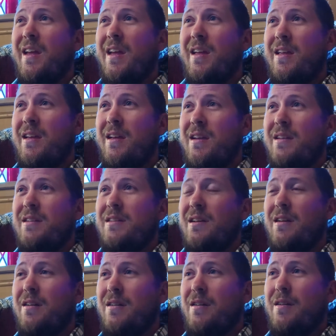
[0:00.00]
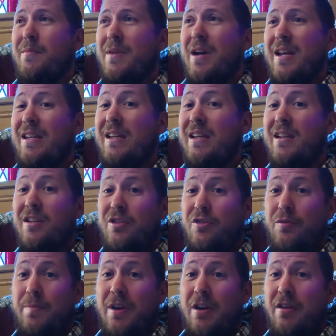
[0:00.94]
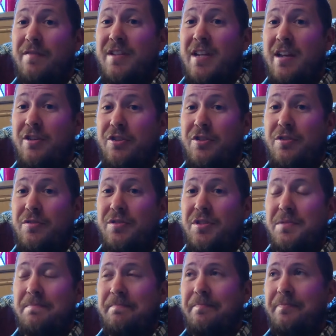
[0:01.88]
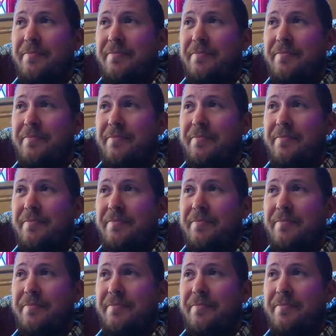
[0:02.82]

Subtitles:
and I needed a new pair of tennis shoes.